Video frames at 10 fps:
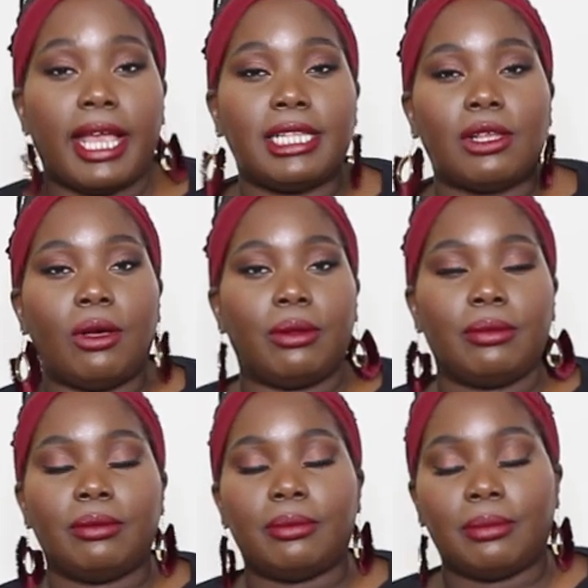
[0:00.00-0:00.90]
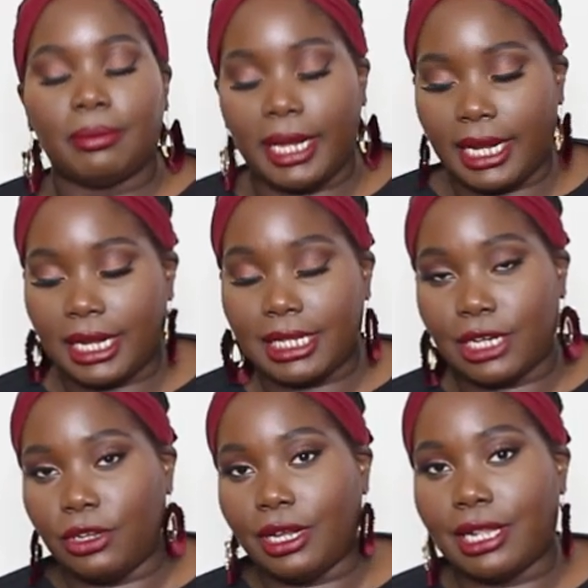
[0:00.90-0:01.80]
Okay, so wait, because
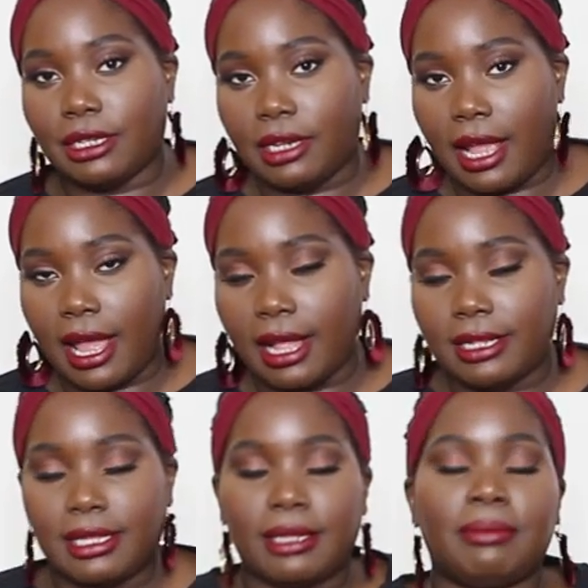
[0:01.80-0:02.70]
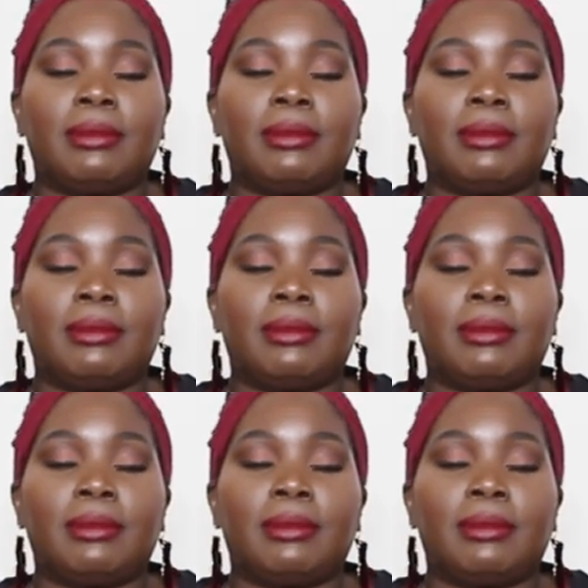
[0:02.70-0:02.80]
I know you guys are gonna ask.